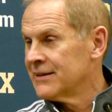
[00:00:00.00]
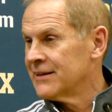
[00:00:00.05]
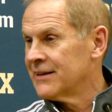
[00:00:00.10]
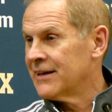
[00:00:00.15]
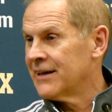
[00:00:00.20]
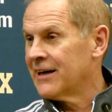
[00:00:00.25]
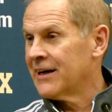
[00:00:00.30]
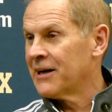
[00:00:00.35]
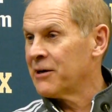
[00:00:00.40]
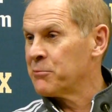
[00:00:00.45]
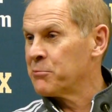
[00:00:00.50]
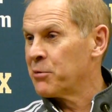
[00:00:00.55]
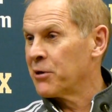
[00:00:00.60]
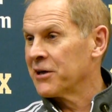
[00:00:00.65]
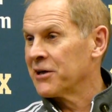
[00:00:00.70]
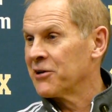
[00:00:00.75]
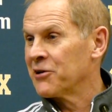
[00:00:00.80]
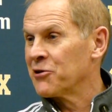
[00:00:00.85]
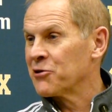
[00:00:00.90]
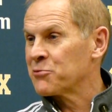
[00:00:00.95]

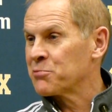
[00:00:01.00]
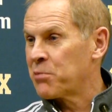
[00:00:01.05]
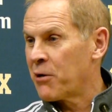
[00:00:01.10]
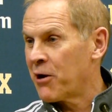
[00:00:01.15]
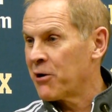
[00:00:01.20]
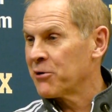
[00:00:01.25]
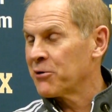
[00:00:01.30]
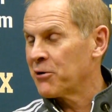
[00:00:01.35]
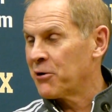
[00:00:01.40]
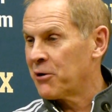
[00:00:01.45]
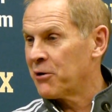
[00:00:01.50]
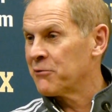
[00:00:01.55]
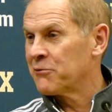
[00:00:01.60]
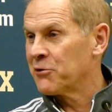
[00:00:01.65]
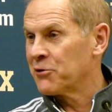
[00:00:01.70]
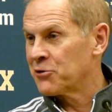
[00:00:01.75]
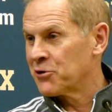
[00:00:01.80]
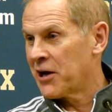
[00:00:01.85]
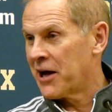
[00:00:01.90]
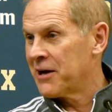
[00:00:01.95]
but it is part of
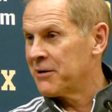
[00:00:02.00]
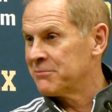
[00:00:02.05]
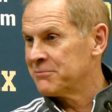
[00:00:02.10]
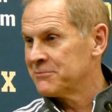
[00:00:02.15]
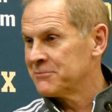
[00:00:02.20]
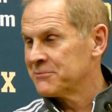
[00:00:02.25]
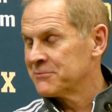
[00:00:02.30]
the job.